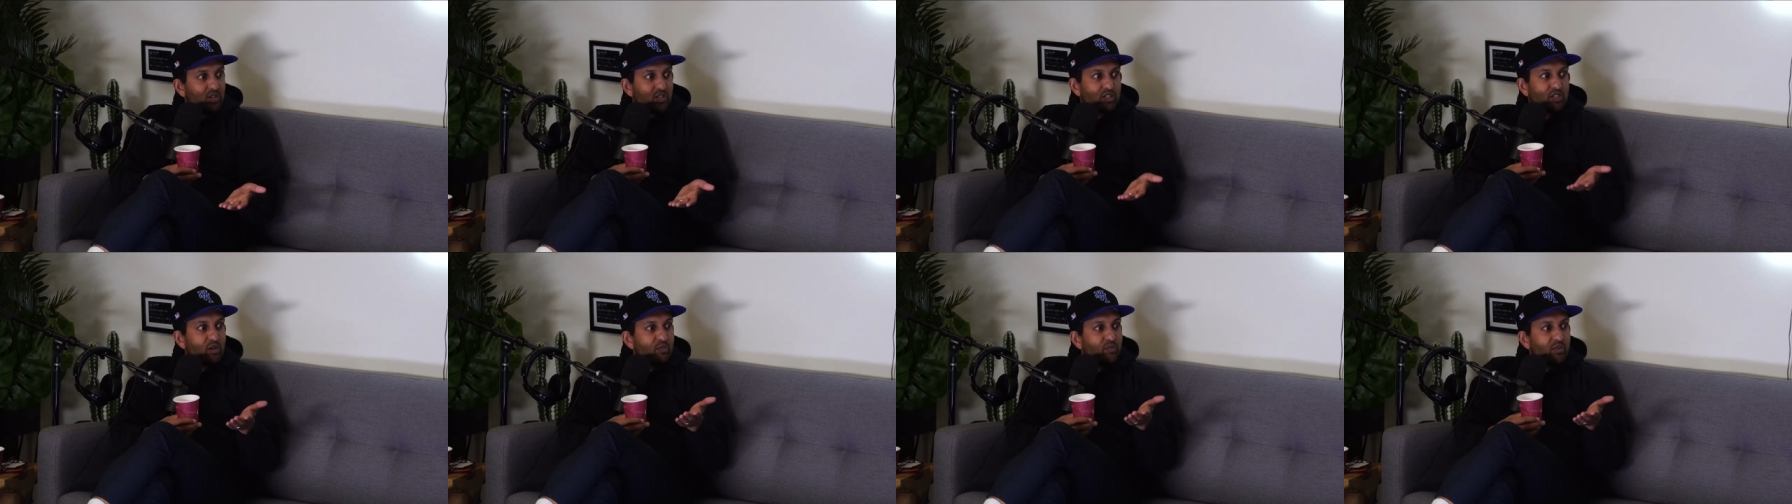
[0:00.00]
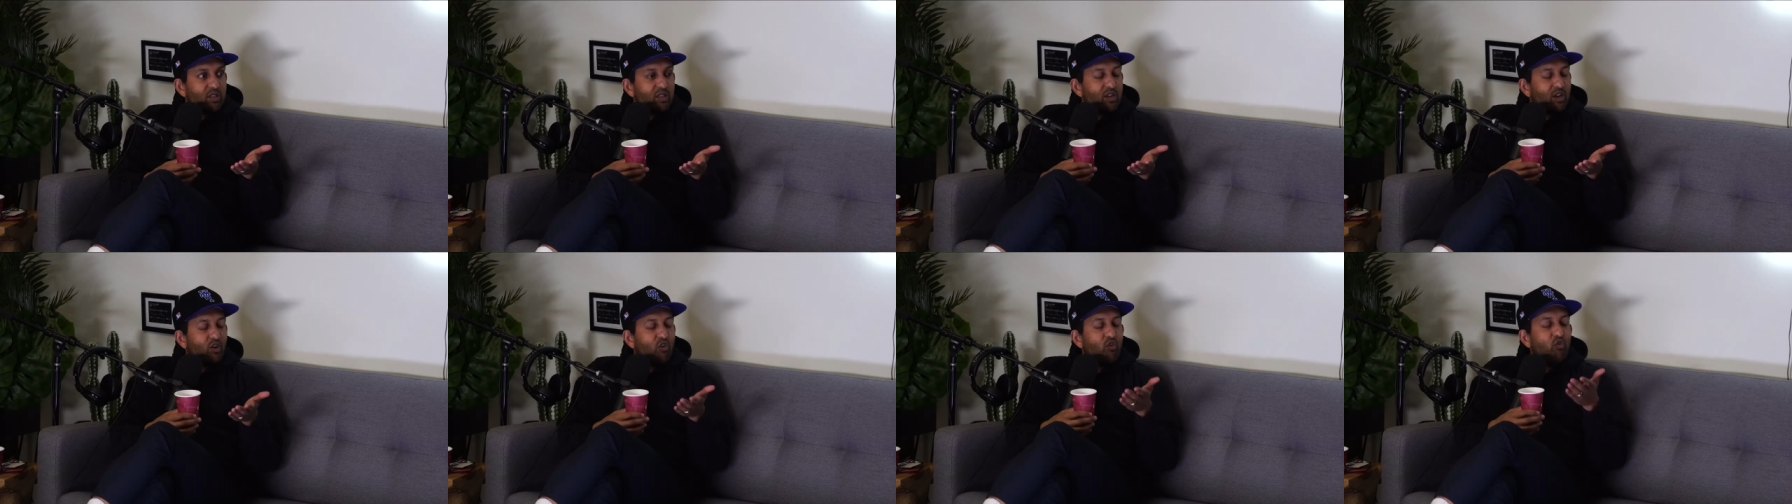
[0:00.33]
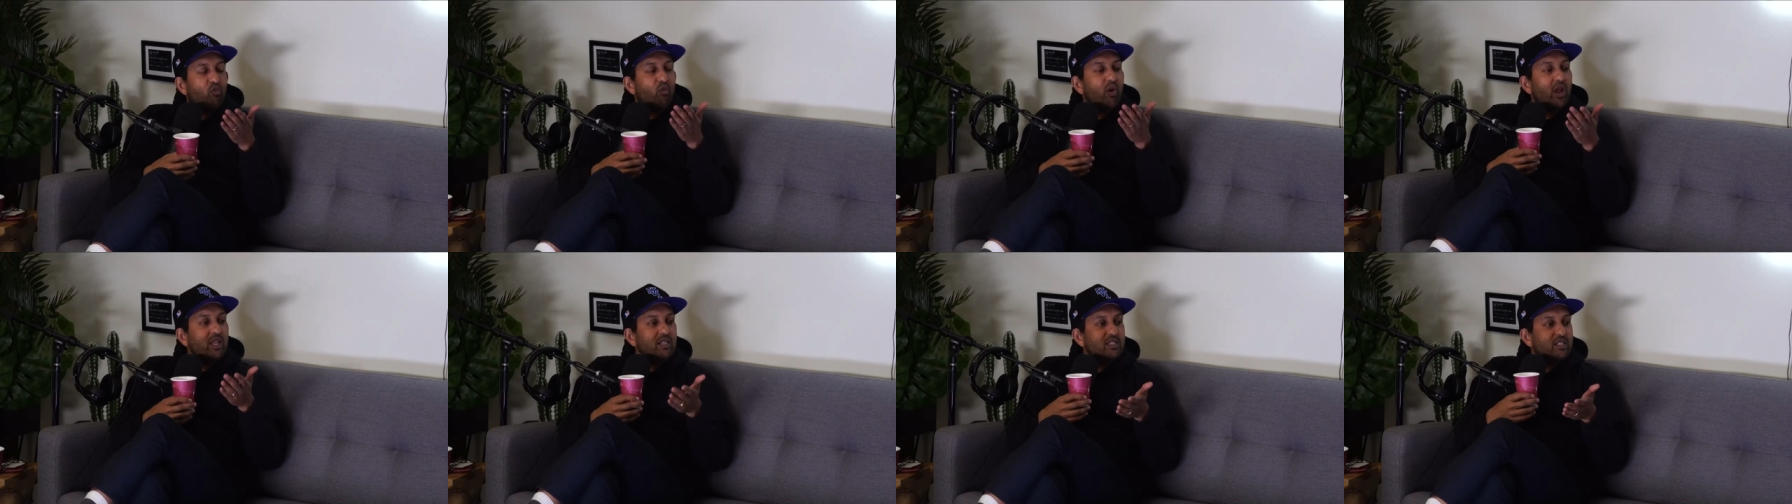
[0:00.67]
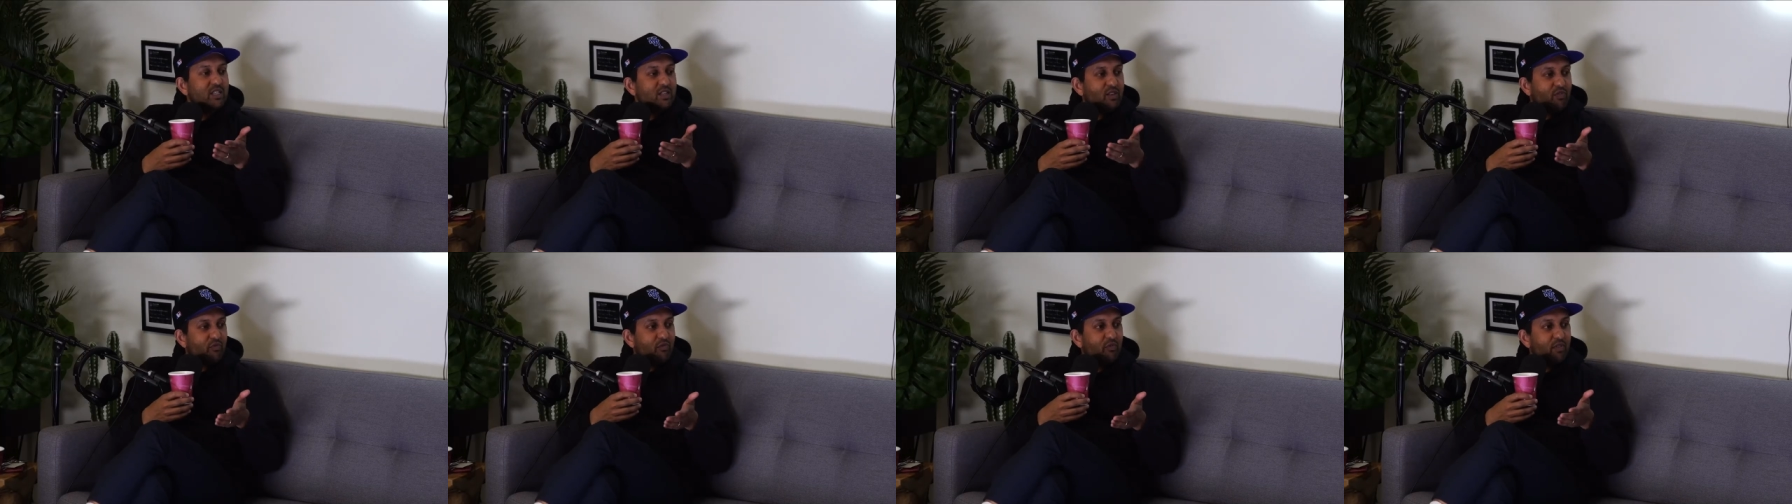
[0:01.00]
There's going to be the
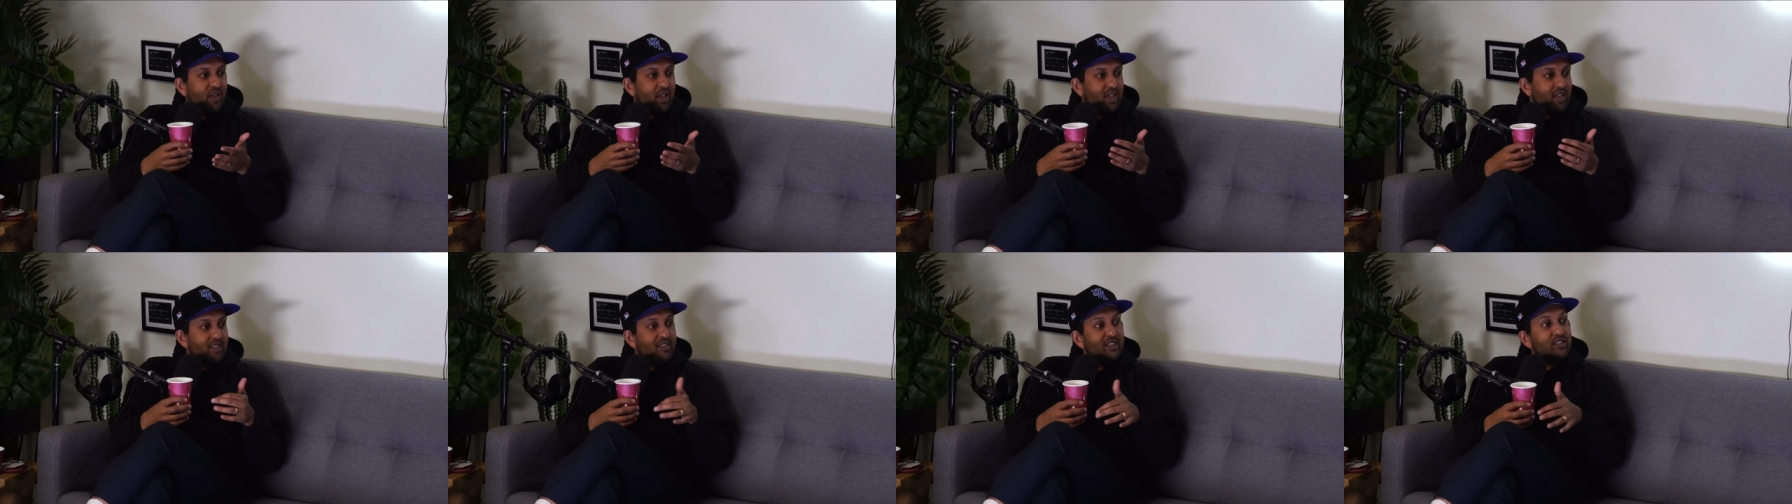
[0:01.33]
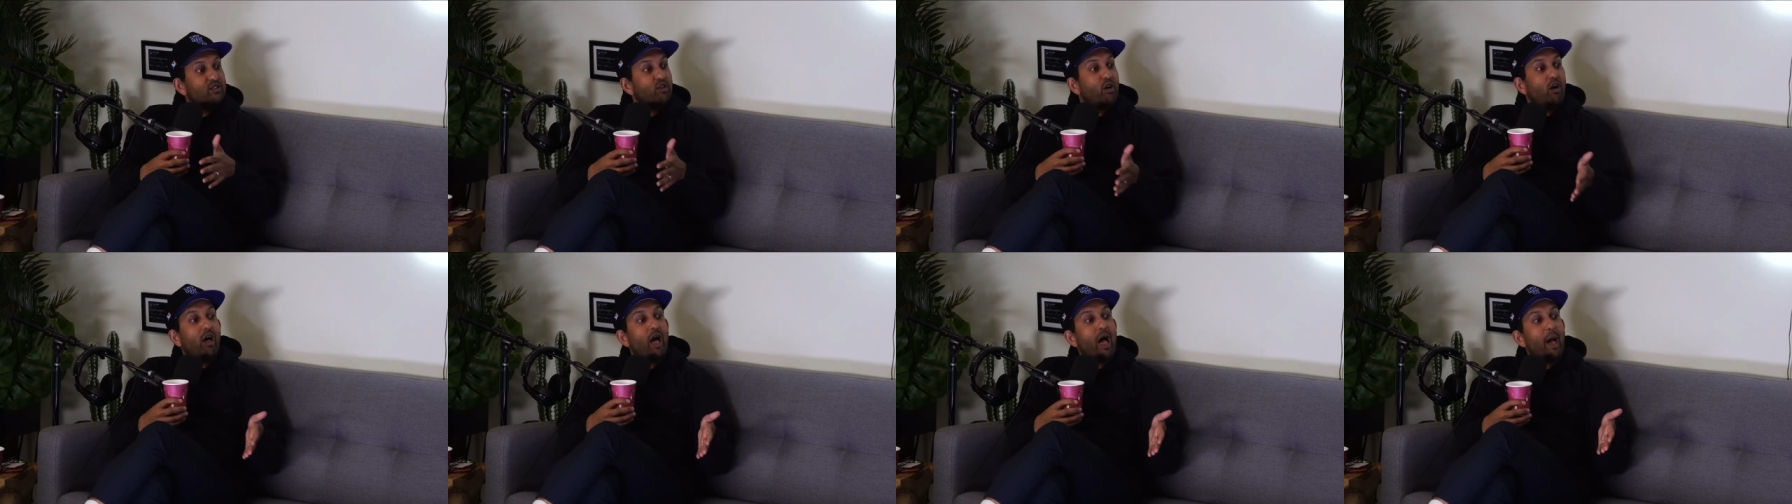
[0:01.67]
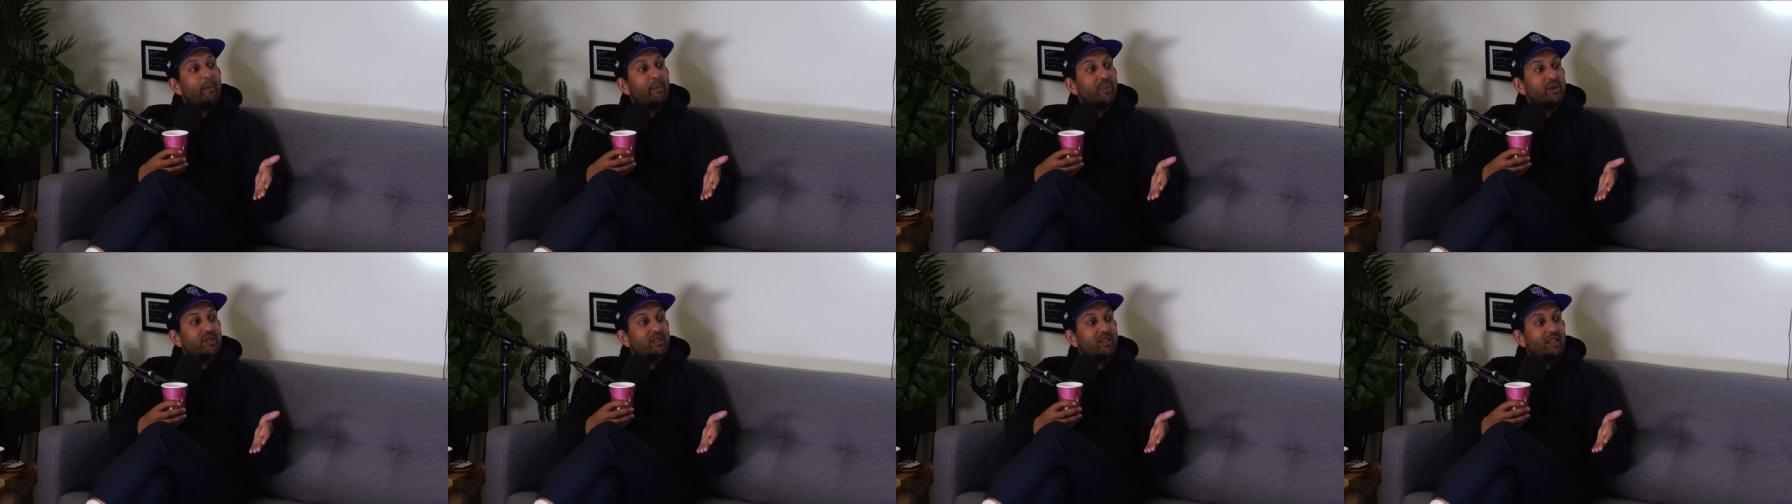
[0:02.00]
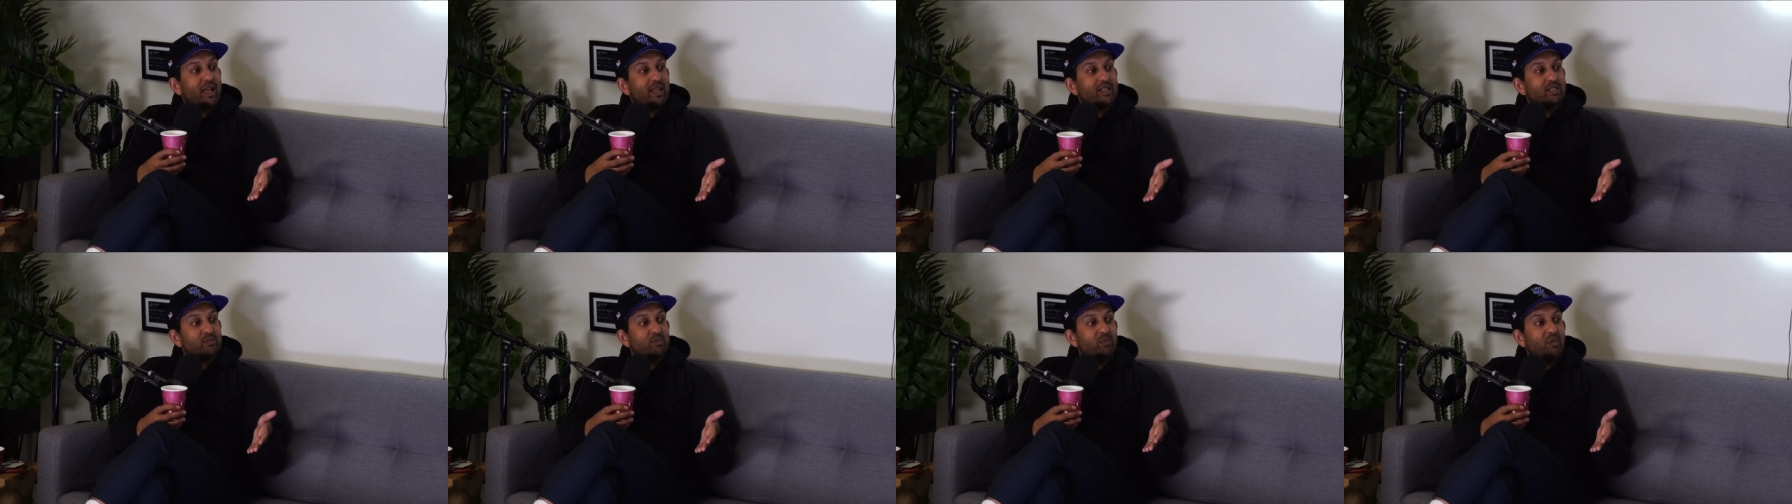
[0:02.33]
craziest. But this all currently. happened in the
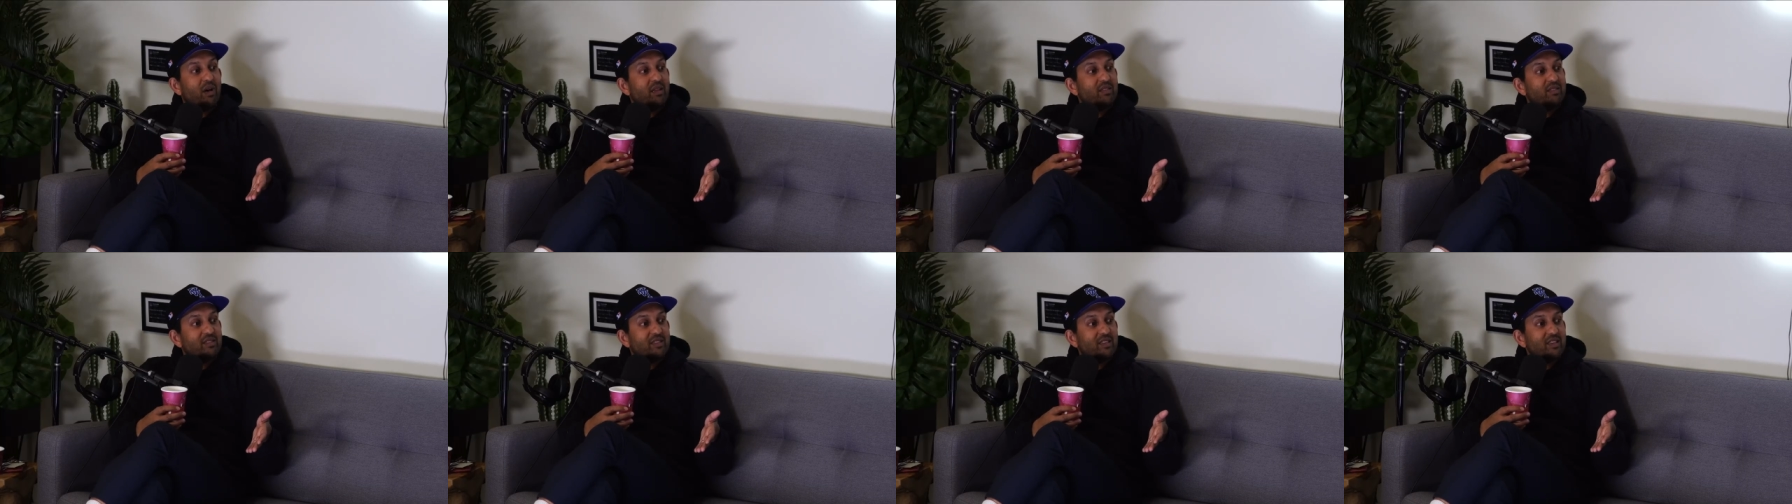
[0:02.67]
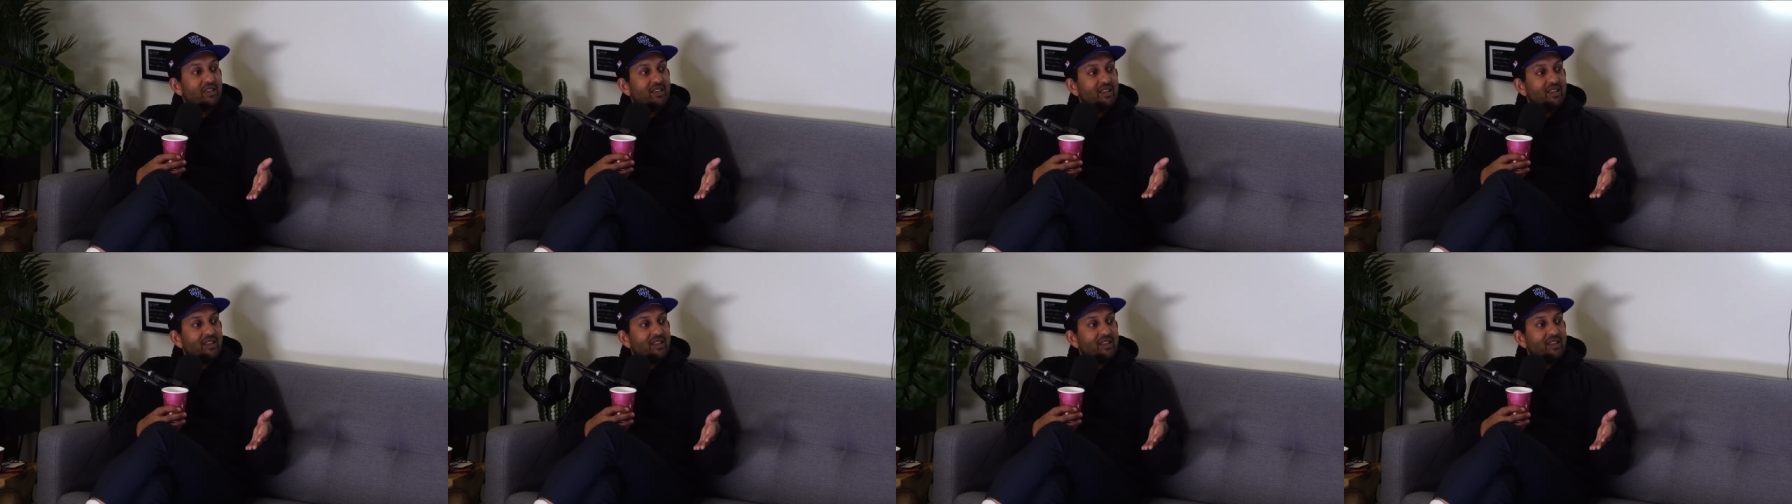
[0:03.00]
last month.